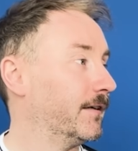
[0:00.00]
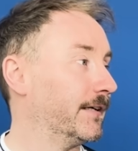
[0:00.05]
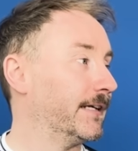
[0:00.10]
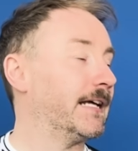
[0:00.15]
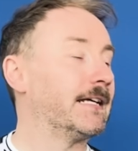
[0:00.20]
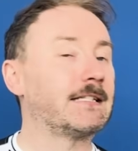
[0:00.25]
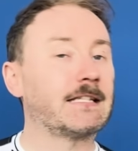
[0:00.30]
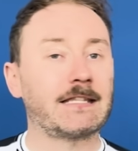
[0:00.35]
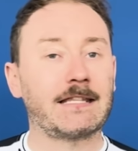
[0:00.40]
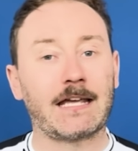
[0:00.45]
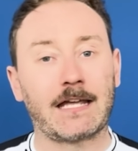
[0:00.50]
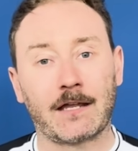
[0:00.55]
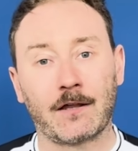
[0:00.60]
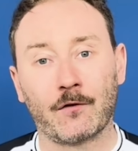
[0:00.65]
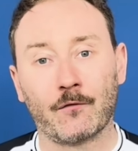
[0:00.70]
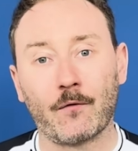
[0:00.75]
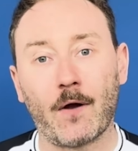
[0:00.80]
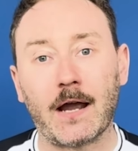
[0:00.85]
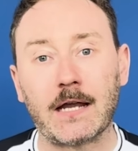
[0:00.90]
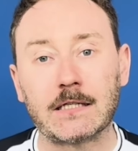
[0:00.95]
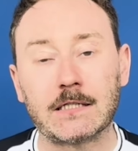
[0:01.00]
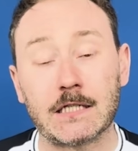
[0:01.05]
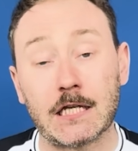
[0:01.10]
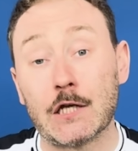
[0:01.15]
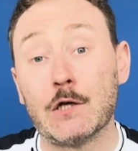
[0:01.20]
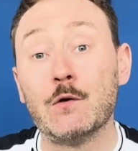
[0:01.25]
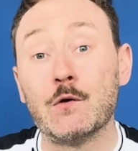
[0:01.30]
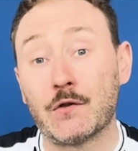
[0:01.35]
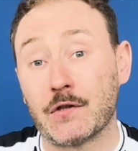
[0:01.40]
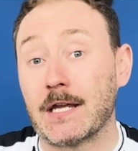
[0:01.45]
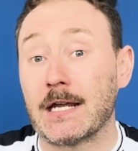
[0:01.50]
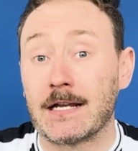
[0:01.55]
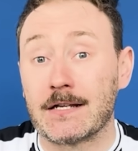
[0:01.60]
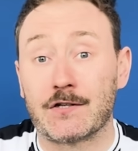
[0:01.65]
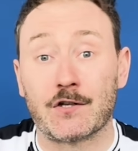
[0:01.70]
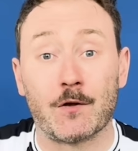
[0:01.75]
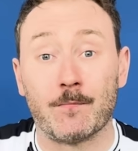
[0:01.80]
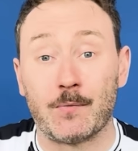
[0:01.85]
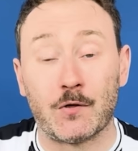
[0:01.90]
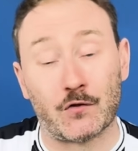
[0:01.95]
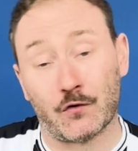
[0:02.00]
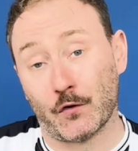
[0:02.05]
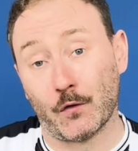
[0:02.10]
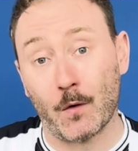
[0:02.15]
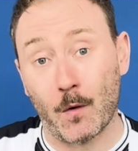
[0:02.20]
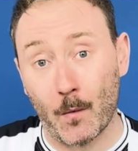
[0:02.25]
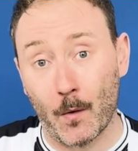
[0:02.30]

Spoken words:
here's the thing, right? Two things can be true at